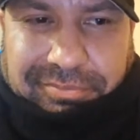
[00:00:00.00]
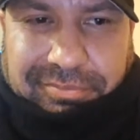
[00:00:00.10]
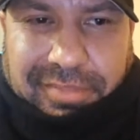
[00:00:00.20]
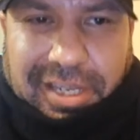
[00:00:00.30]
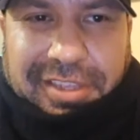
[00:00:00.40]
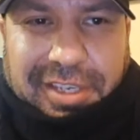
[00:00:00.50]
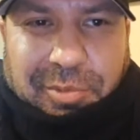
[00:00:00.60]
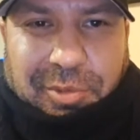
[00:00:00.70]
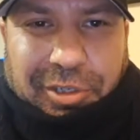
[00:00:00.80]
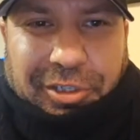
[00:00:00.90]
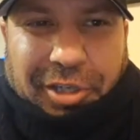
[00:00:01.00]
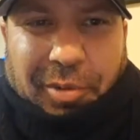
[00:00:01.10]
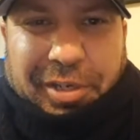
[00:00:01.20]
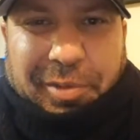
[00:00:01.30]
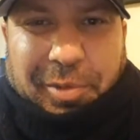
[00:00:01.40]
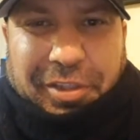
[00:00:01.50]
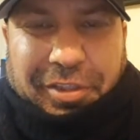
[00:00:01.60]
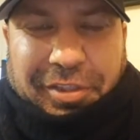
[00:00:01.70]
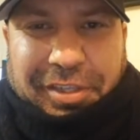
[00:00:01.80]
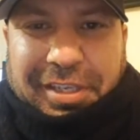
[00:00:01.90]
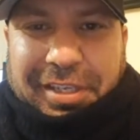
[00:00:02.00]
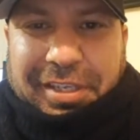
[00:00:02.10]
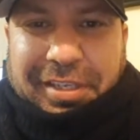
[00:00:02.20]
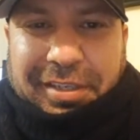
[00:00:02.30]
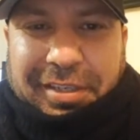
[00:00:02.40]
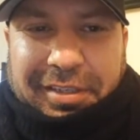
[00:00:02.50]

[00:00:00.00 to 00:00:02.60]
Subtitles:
I think we're going with the